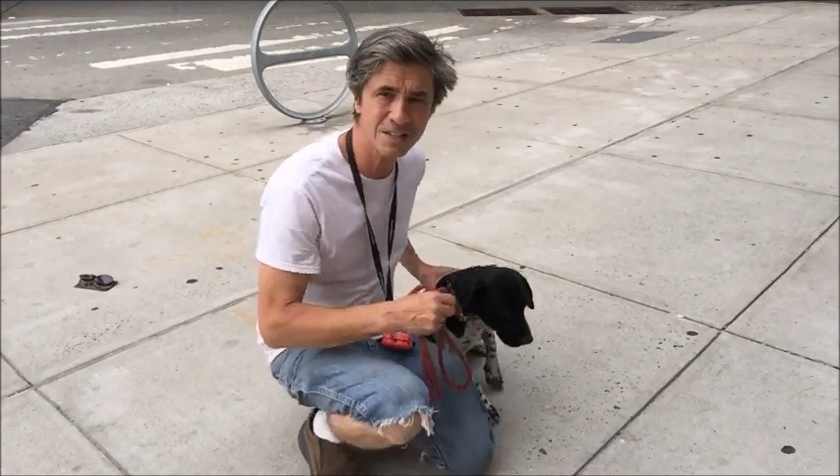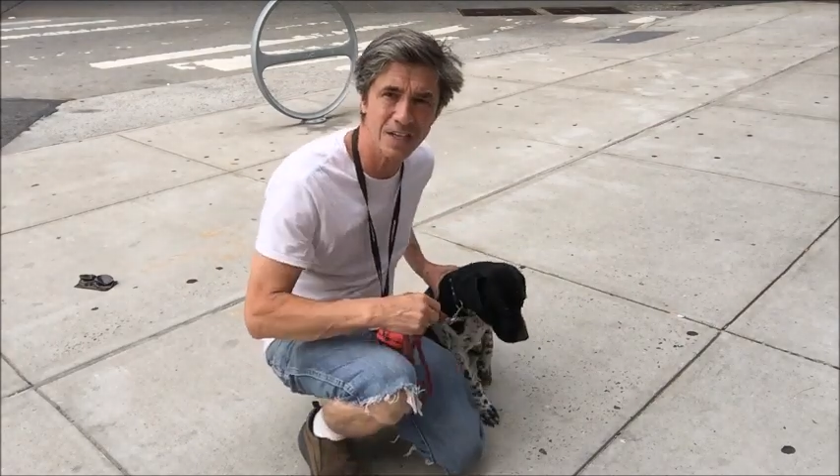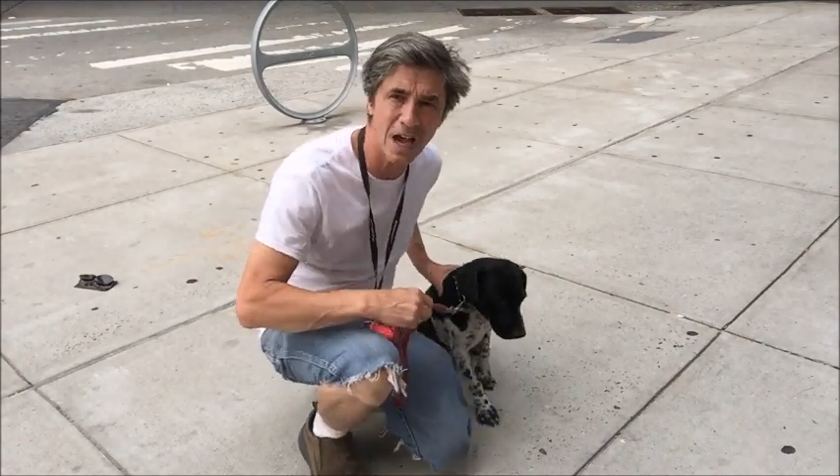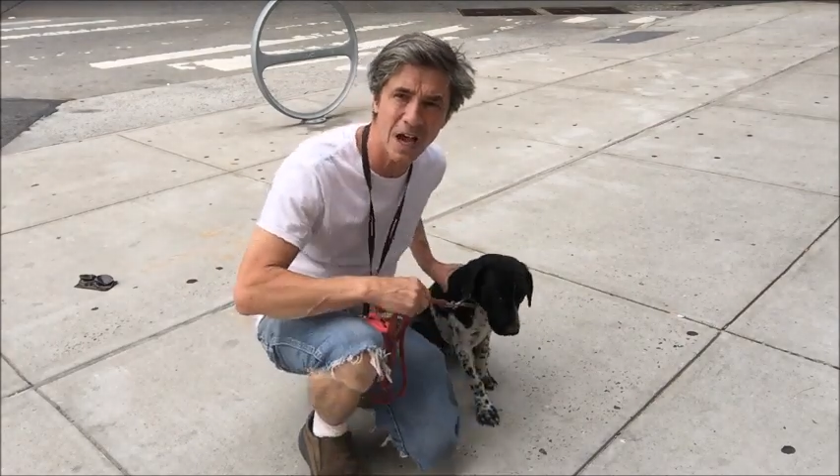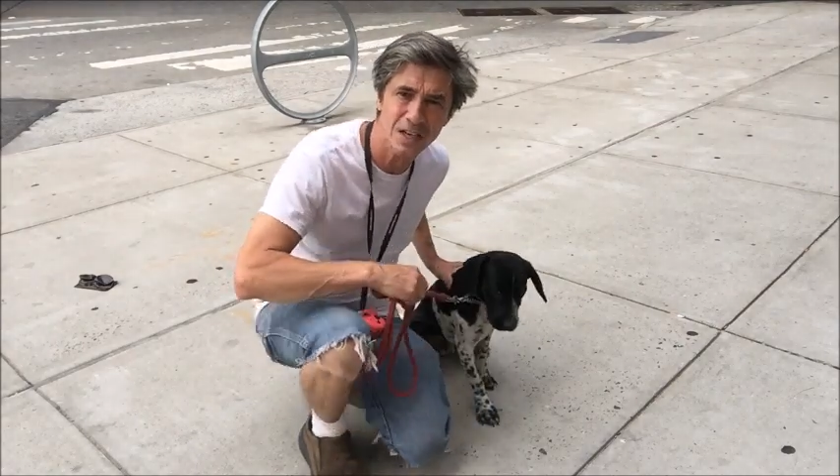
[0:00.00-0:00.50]

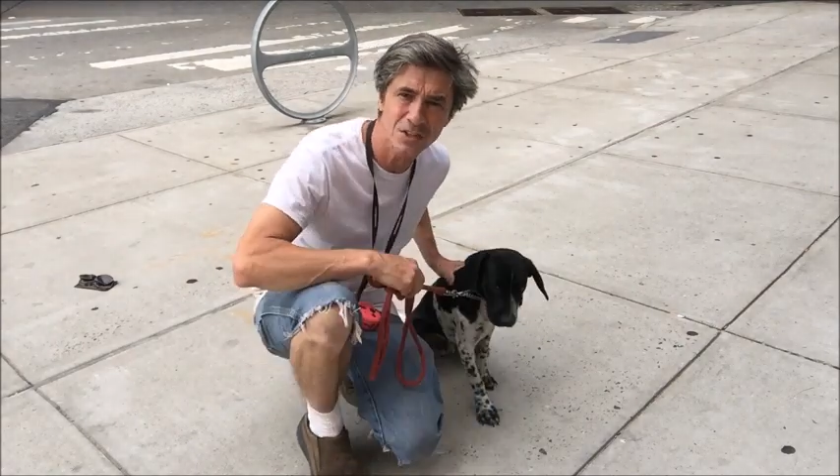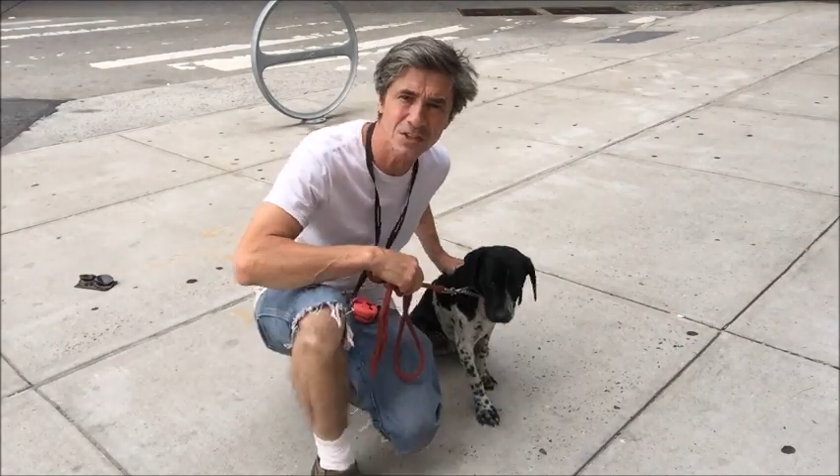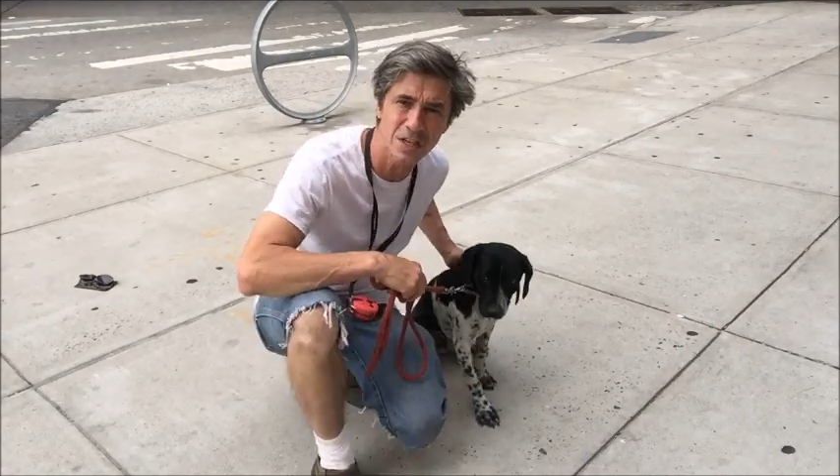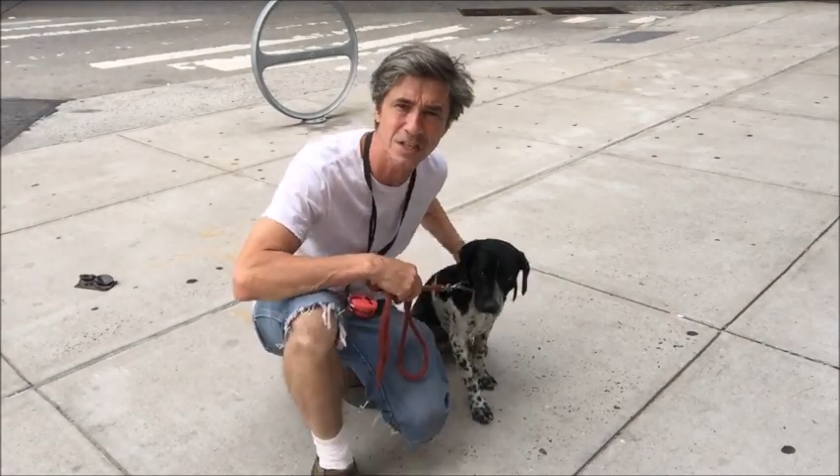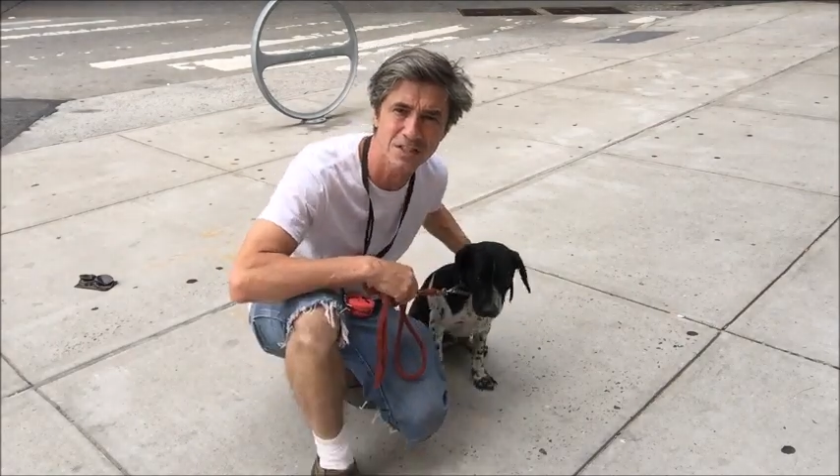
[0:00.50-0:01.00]
this guy
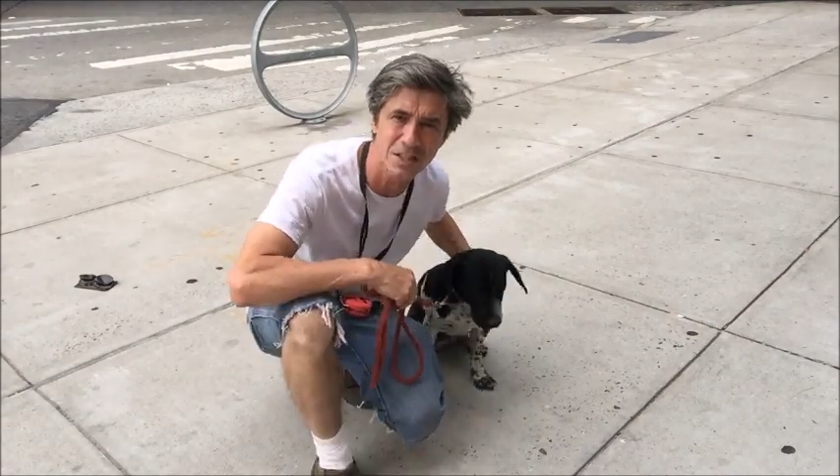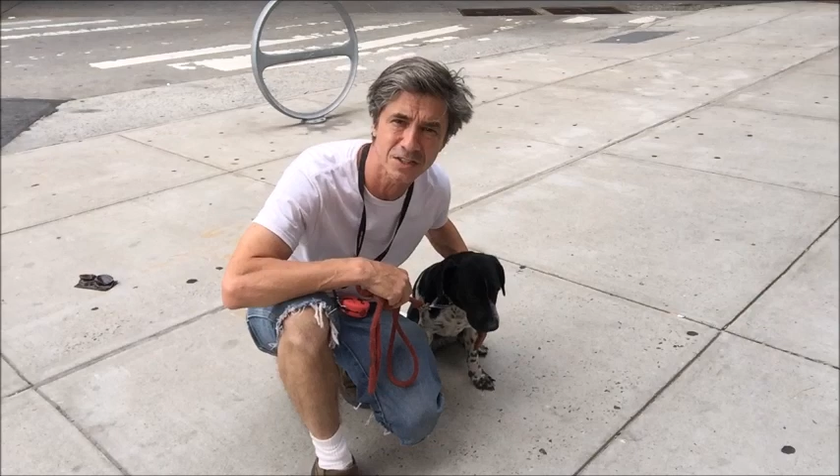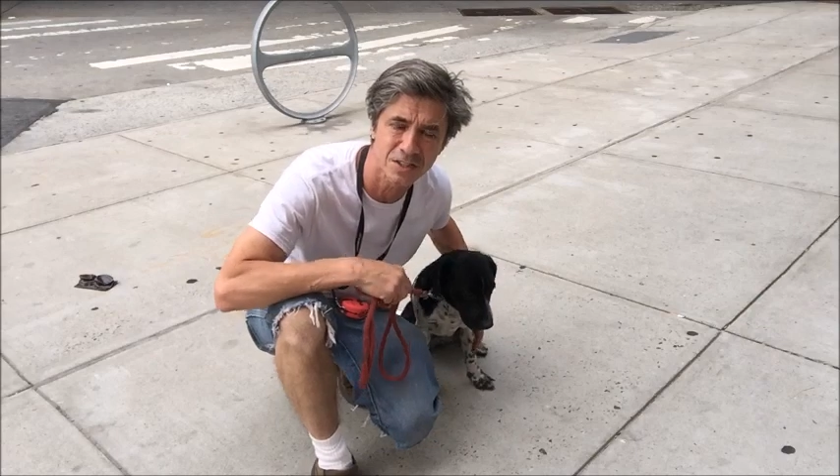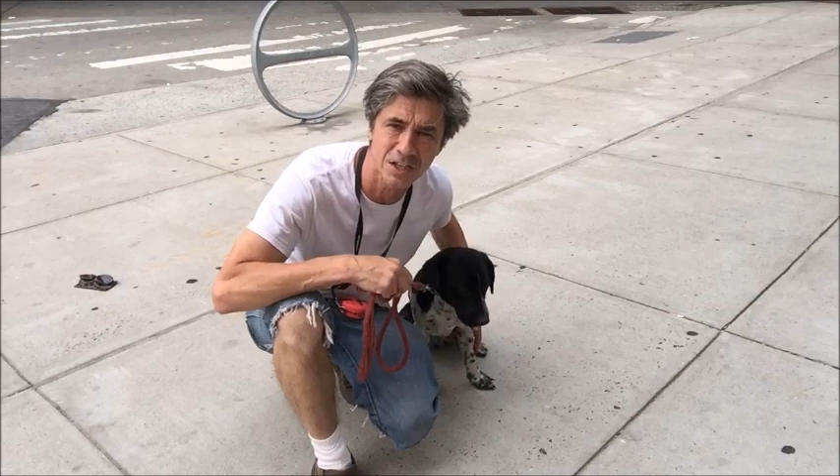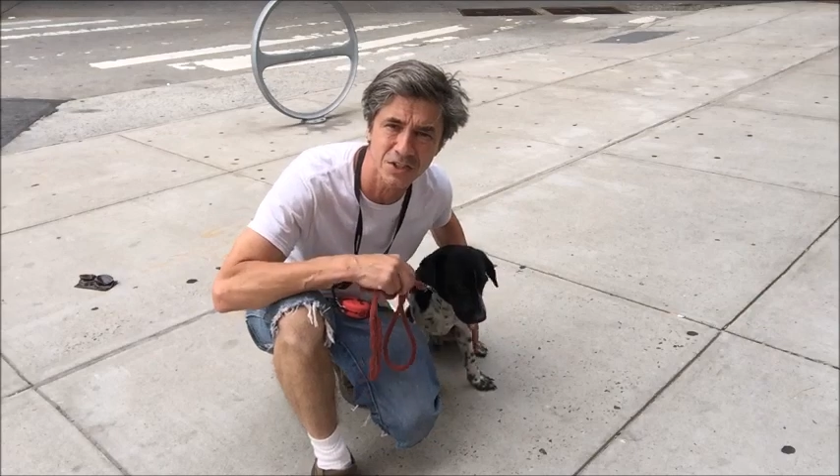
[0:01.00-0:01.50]
just has
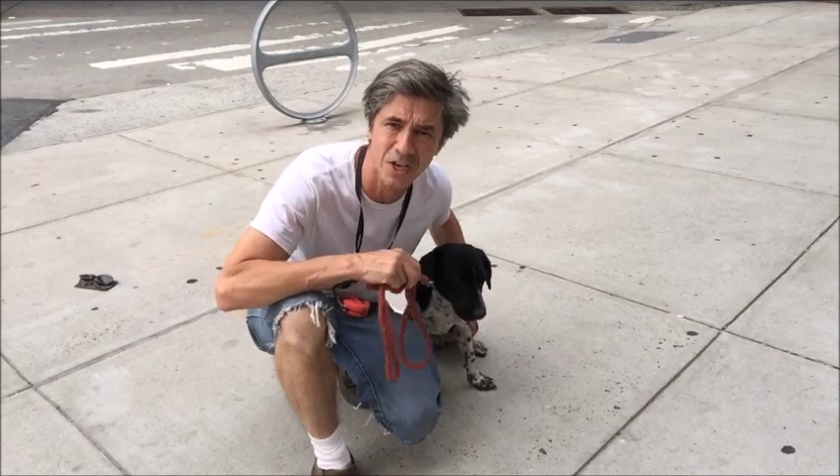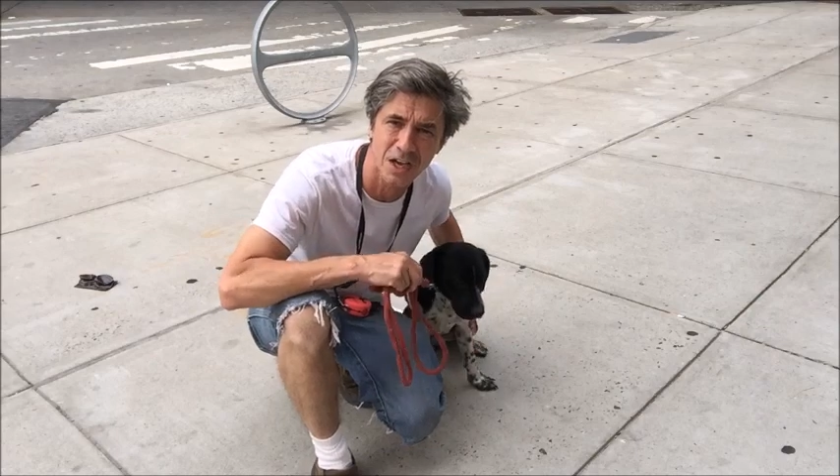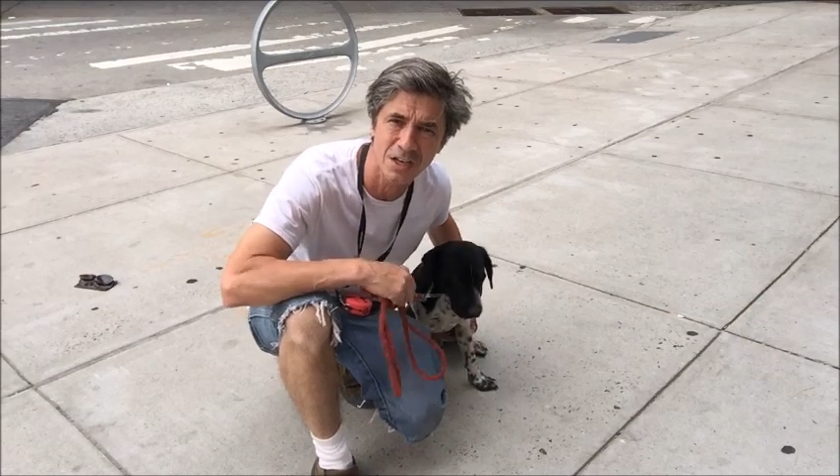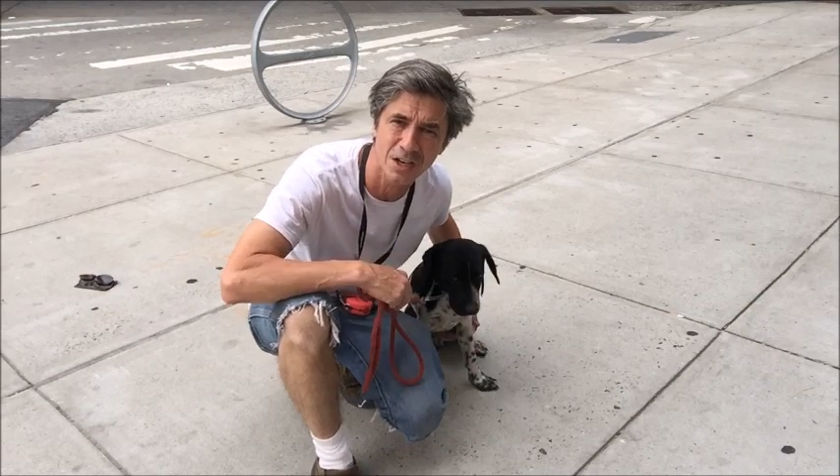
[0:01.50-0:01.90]
like such a